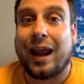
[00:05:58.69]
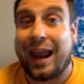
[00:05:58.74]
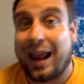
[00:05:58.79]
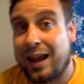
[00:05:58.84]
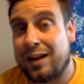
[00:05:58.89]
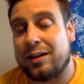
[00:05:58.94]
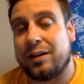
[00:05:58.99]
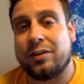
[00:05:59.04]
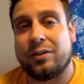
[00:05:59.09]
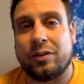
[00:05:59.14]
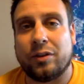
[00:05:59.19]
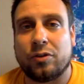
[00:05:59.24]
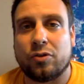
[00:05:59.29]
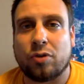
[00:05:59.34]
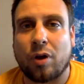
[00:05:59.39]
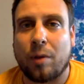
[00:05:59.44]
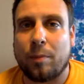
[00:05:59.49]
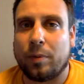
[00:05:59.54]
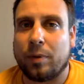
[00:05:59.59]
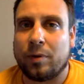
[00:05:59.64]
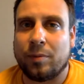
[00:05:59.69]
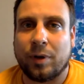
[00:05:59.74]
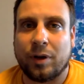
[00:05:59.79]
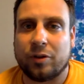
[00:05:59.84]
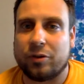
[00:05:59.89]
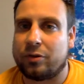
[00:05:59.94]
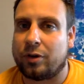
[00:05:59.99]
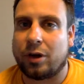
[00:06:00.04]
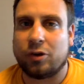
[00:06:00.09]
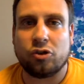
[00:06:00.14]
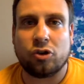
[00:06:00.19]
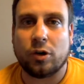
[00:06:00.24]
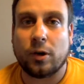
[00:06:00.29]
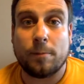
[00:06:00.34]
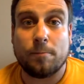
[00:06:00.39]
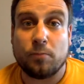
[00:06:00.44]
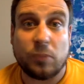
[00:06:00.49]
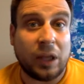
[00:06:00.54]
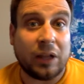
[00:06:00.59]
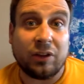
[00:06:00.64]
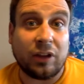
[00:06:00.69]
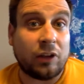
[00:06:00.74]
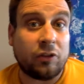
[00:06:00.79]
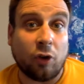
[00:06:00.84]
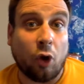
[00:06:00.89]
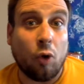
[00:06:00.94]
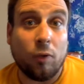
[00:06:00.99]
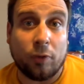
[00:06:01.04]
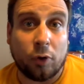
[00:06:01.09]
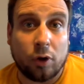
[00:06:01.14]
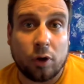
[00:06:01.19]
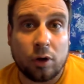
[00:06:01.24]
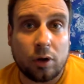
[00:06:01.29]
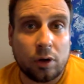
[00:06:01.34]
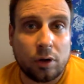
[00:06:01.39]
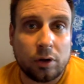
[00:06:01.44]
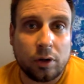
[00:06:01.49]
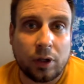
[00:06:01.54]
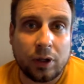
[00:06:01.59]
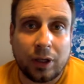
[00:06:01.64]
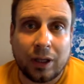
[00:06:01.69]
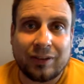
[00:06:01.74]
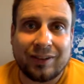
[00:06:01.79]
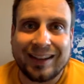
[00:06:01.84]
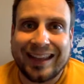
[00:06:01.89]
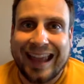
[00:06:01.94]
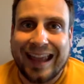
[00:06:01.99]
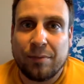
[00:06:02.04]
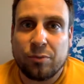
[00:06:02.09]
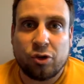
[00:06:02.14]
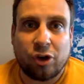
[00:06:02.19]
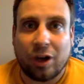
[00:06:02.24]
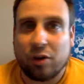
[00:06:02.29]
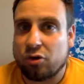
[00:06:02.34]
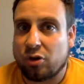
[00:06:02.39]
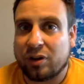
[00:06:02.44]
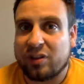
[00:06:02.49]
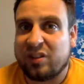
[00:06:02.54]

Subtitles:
and into the Trump administration, it's over. It's a game changer.